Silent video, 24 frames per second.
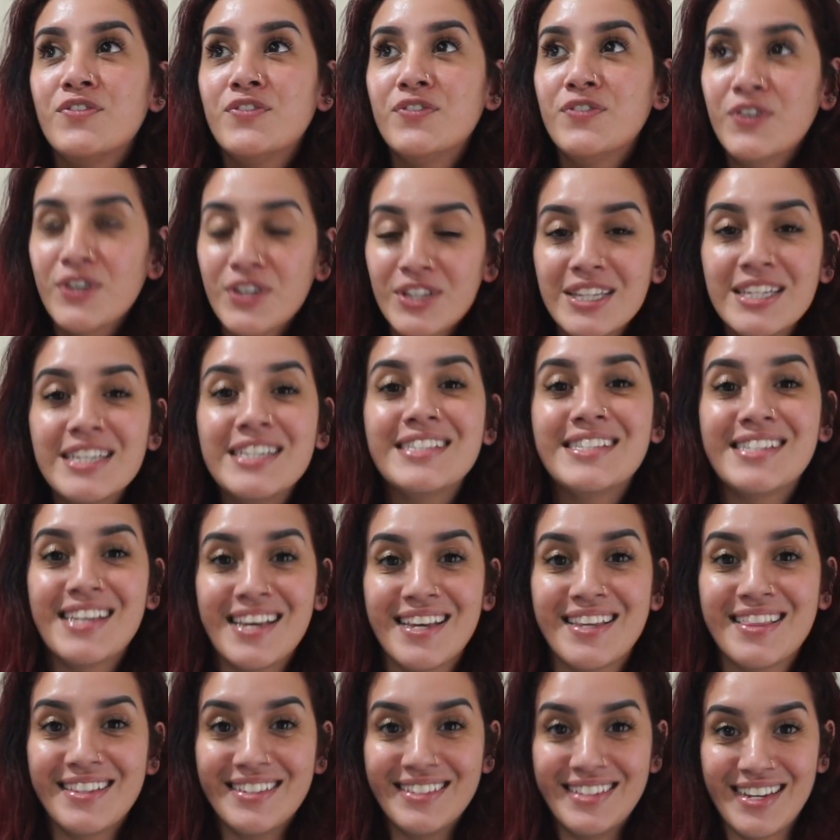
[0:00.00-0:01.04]
Fully
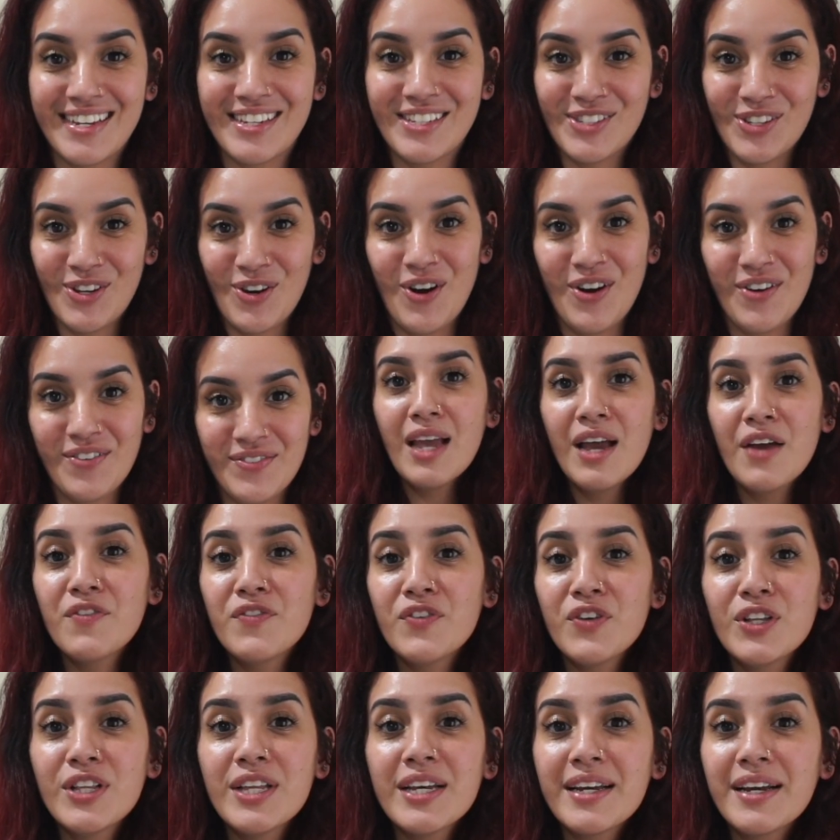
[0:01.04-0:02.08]
take the days off. I
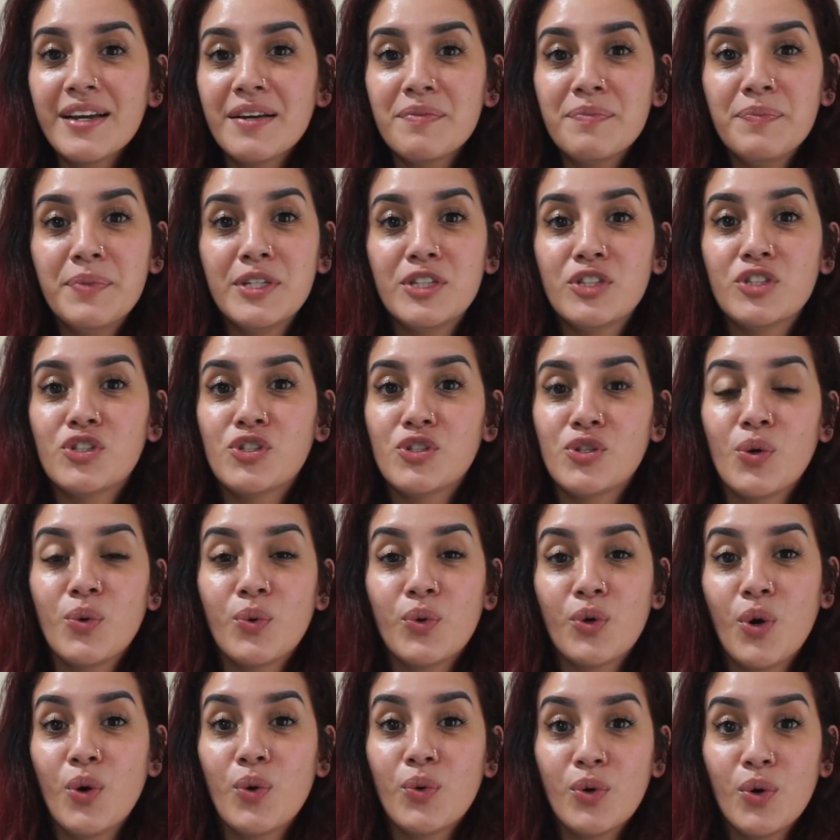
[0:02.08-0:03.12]
feel like I've been so
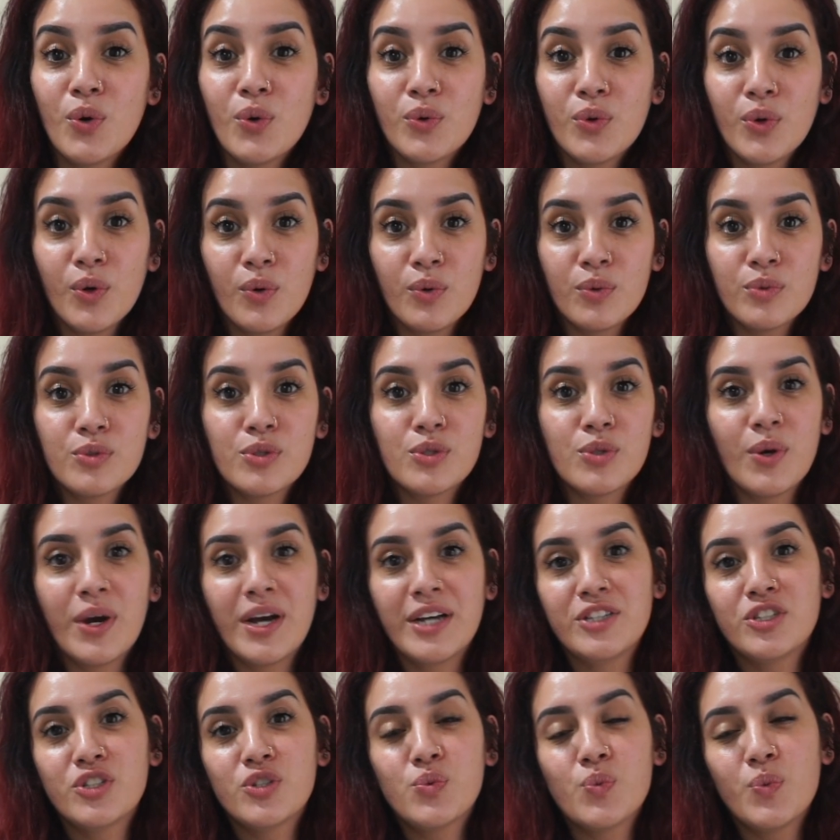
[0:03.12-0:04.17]
go, so I
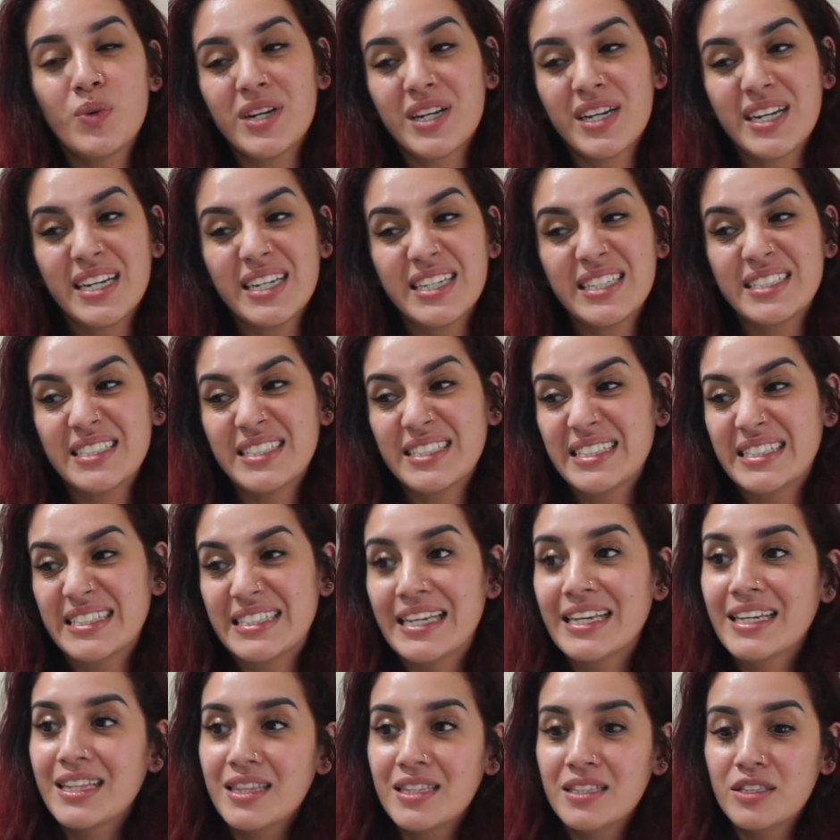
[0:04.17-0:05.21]
just want to kind of
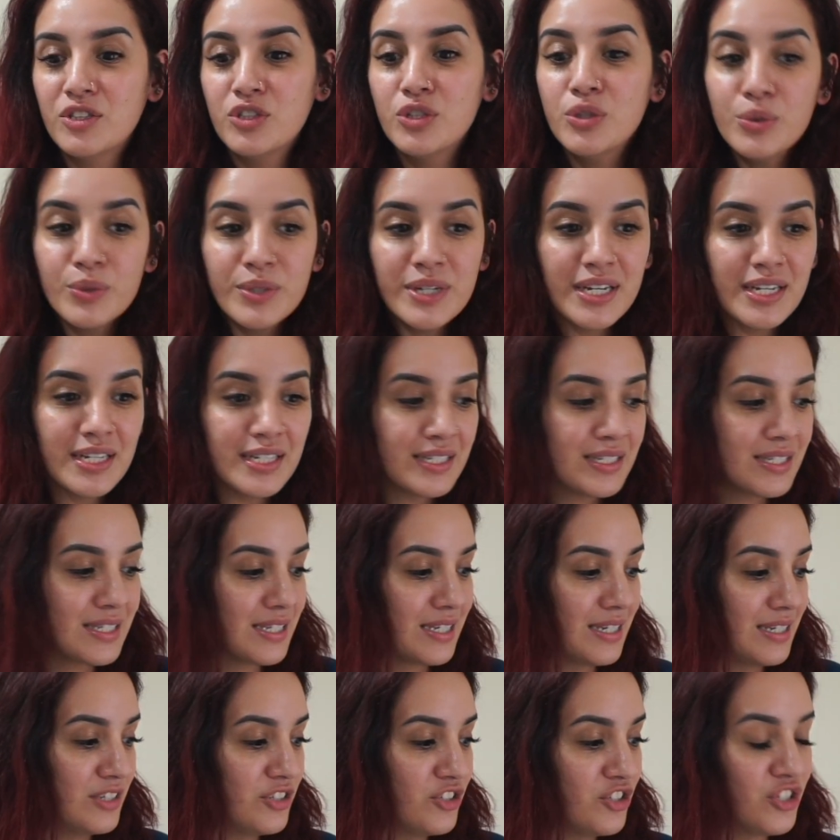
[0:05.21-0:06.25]
take the 2 days
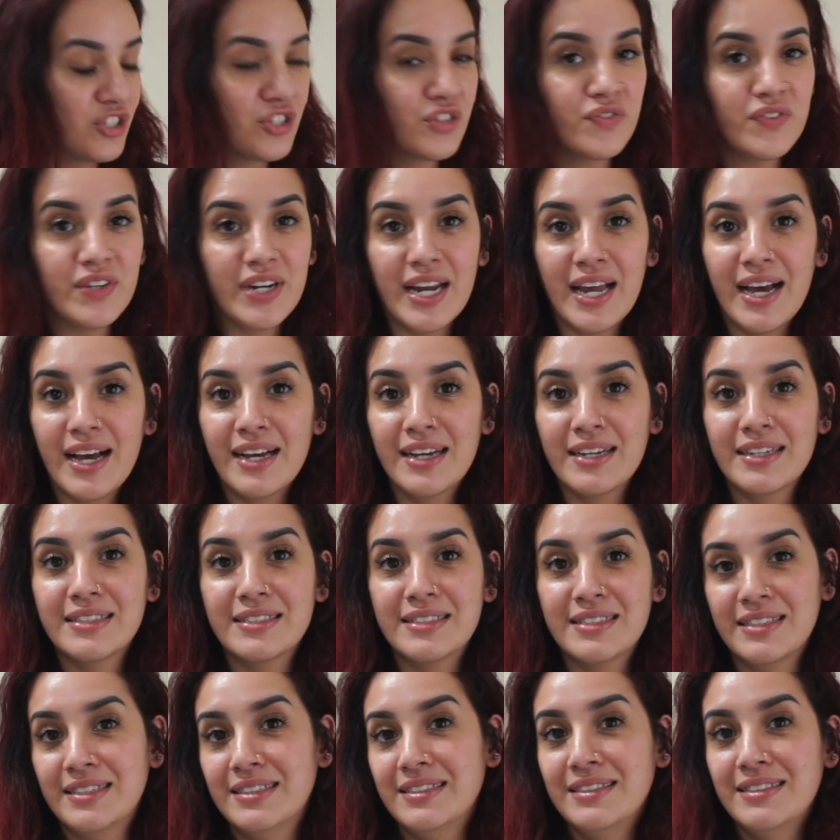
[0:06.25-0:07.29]
and just
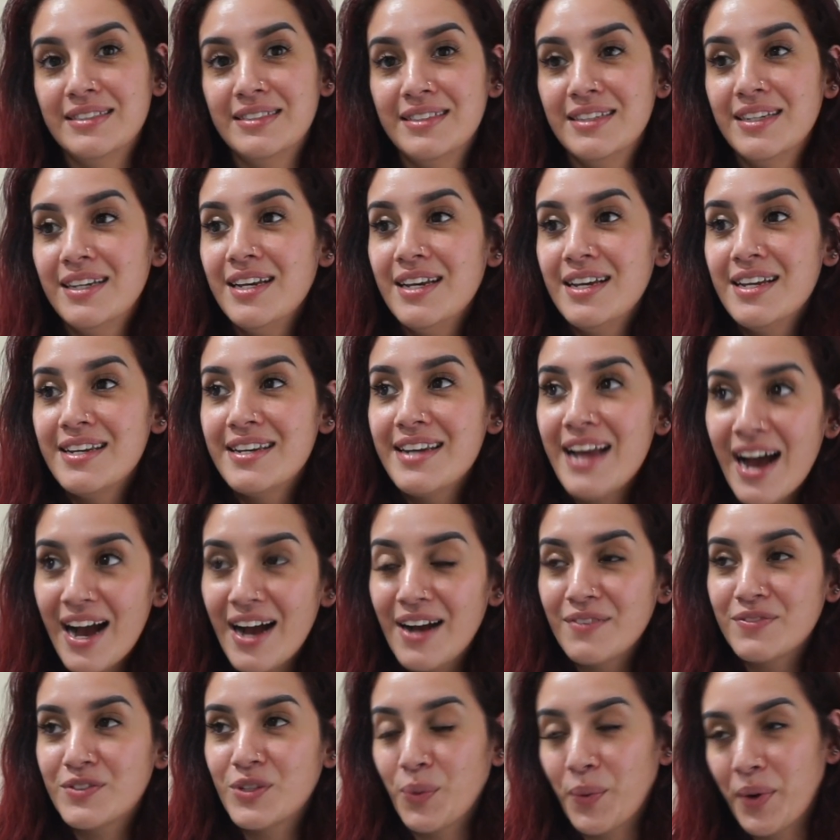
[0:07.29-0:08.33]
relax and not have
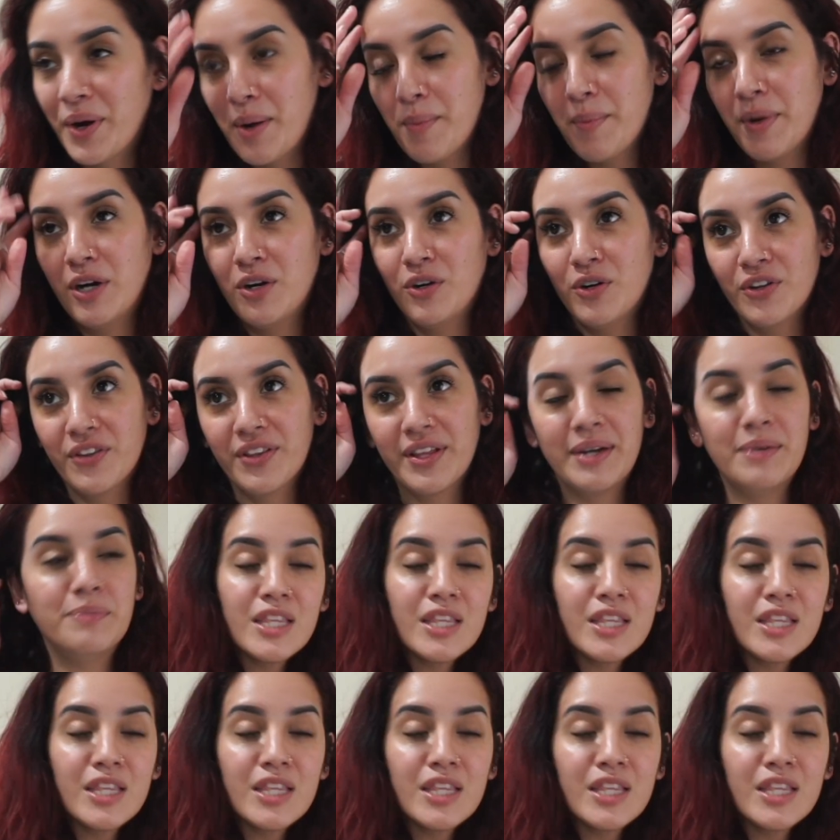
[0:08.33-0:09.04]
to worry about all that.